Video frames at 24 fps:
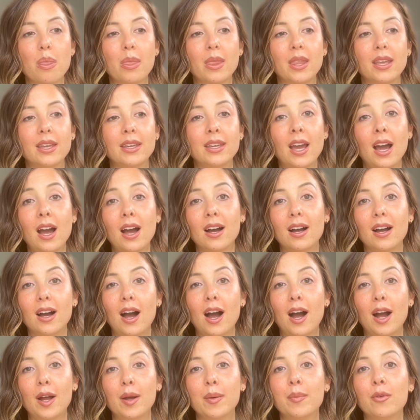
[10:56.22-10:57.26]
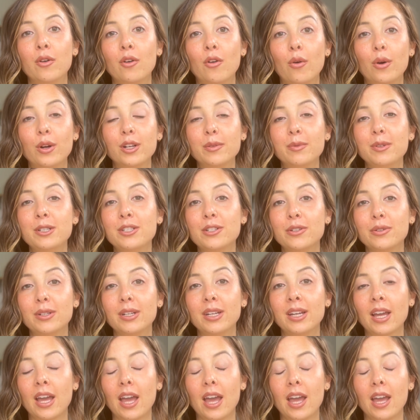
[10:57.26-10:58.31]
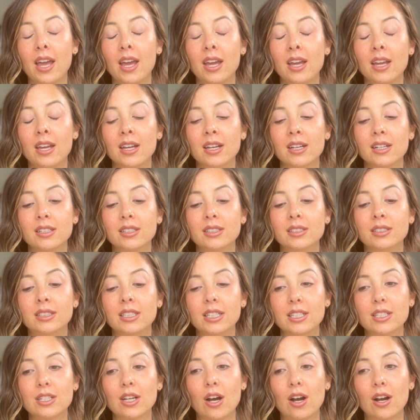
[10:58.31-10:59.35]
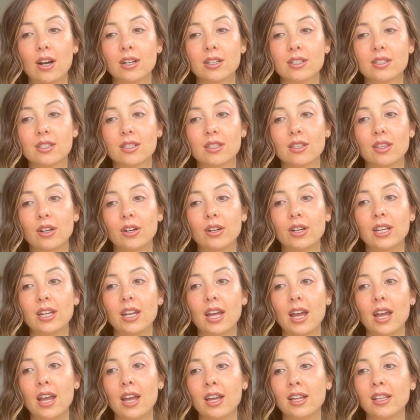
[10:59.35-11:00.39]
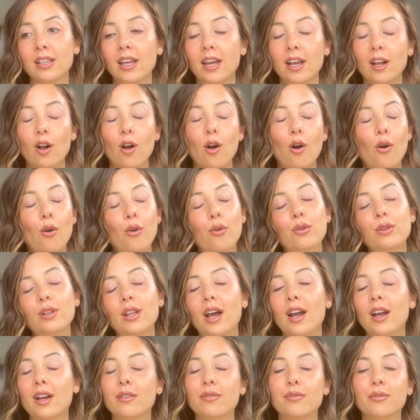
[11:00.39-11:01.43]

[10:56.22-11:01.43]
yeah, I'm going to be doing a detox 30-day like whole life